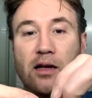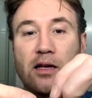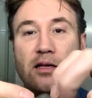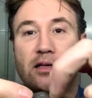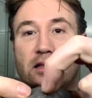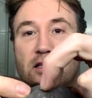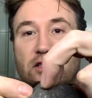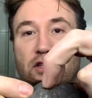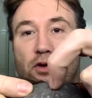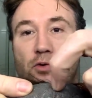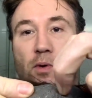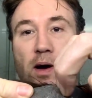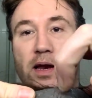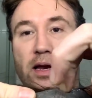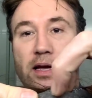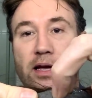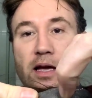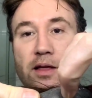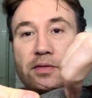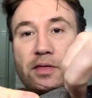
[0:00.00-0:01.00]
There's no way to
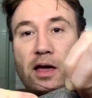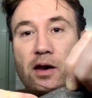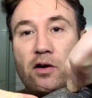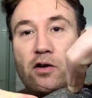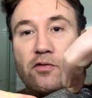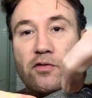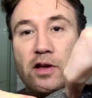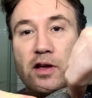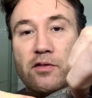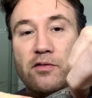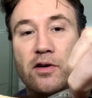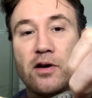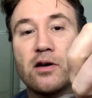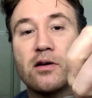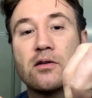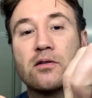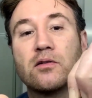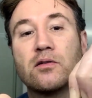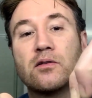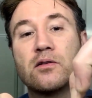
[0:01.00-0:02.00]
get that off ever,
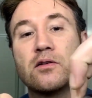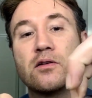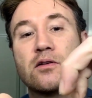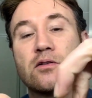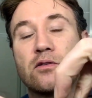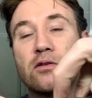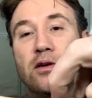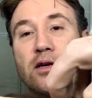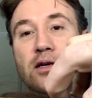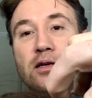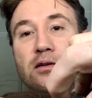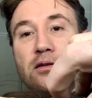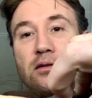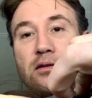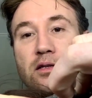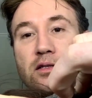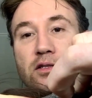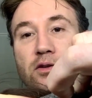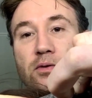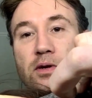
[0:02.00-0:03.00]
right?
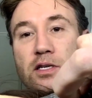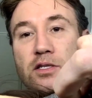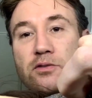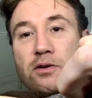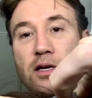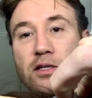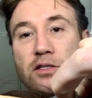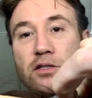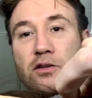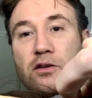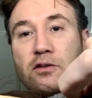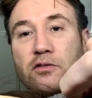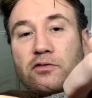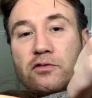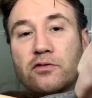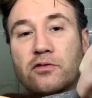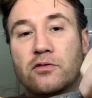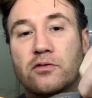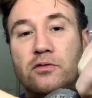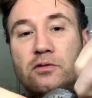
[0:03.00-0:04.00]
There's no way to scratch it
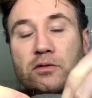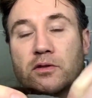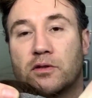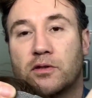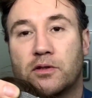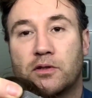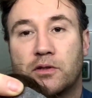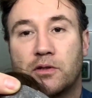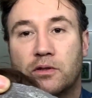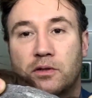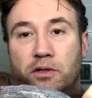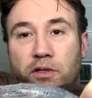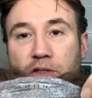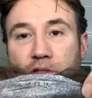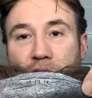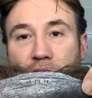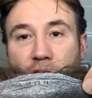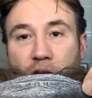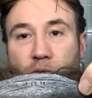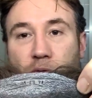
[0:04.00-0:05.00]
off. You're
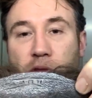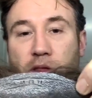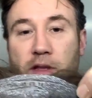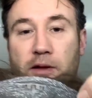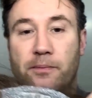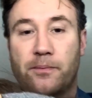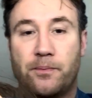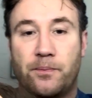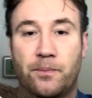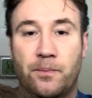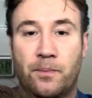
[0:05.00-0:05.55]
stuck with it.